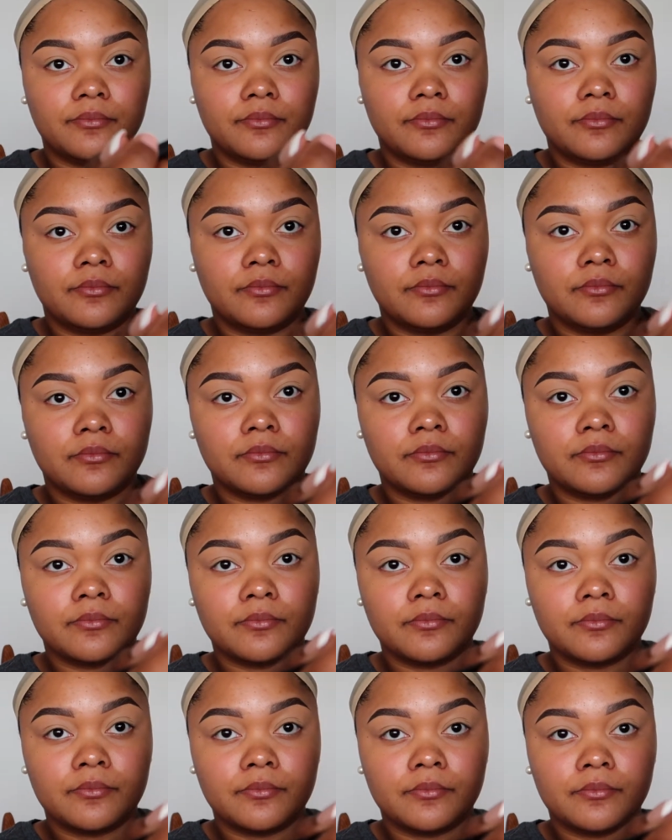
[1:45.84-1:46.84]

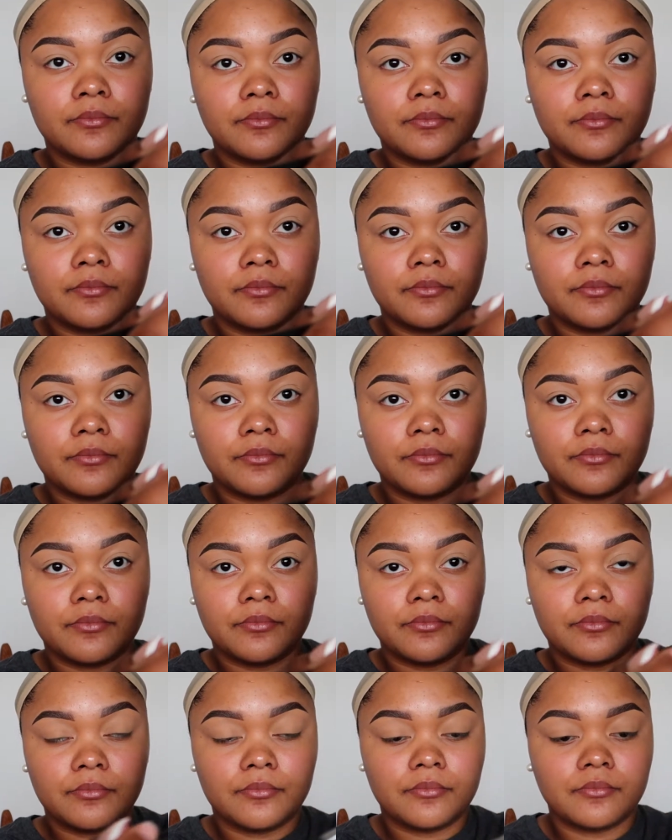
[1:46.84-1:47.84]

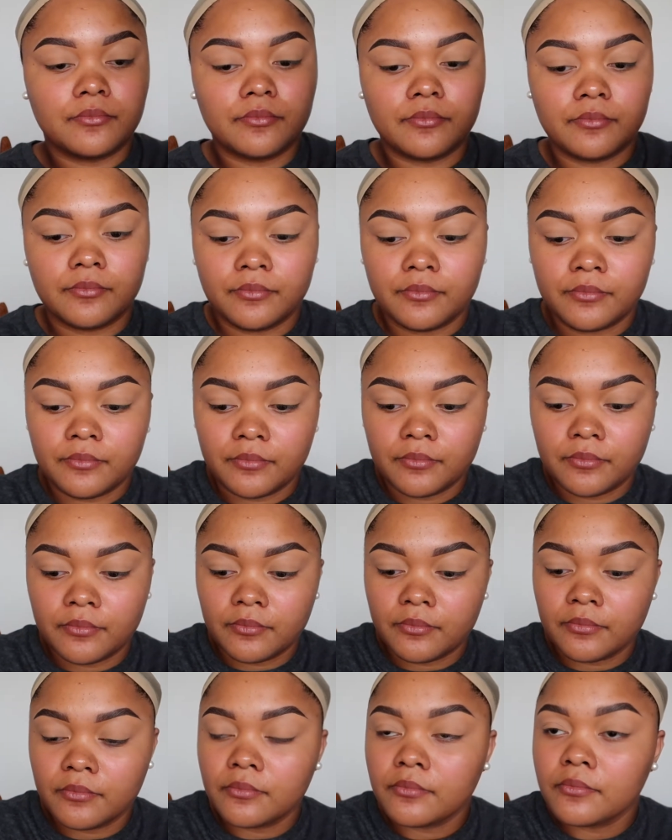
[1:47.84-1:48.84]

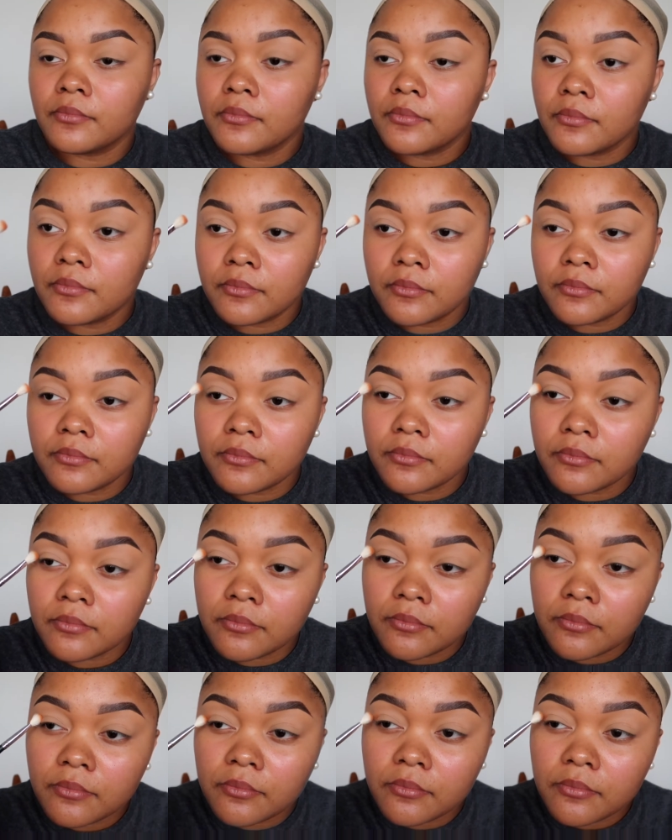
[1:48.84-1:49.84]

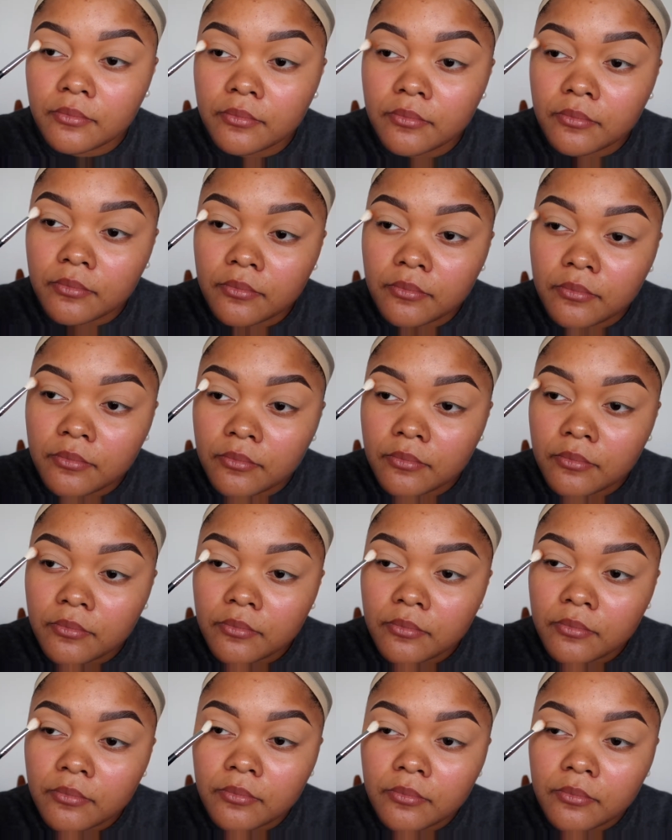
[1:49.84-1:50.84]

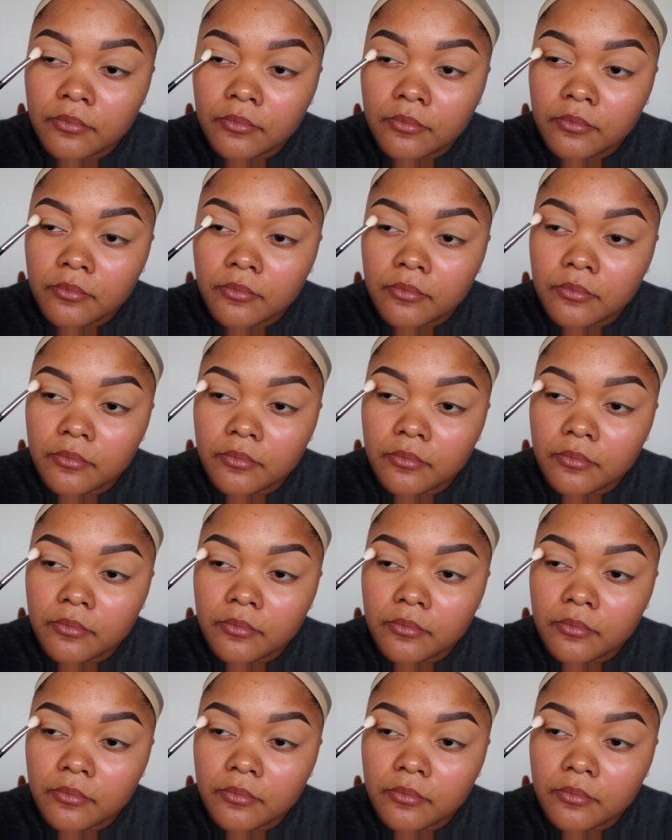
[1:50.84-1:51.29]
No one is speaking in this clip.